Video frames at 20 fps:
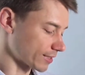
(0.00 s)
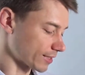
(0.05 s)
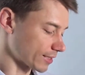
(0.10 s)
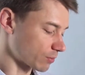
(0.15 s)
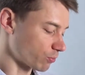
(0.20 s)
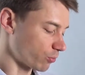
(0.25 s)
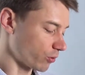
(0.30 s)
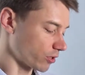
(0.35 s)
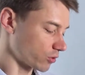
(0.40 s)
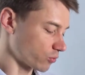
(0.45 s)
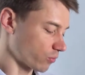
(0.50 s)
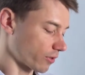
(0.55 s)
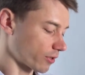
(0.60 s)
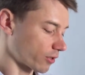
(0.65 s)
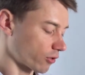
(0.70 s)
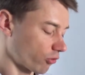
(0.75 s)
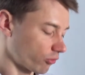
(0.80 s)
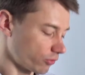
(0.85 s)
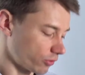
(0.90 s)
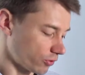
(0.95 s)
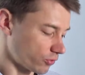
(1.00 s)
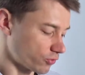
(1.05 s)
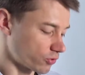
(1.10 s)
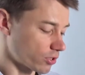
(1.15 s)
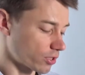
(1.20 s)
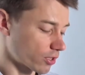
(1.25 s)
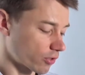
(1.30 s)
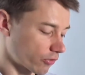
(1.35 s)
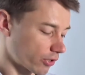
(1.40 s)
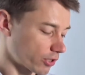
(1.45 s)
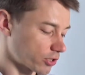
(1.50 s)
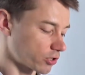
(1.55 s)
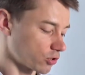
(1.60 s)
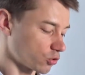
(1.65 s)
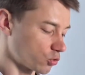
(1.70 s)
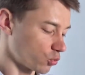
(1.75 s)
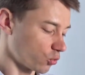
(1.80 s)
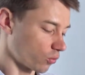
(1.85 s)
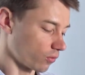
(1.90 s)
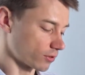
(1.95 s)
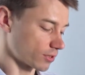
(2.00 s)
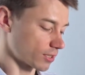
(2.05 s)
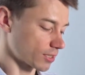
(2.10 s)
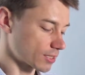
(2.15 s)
experience with continuous integration tools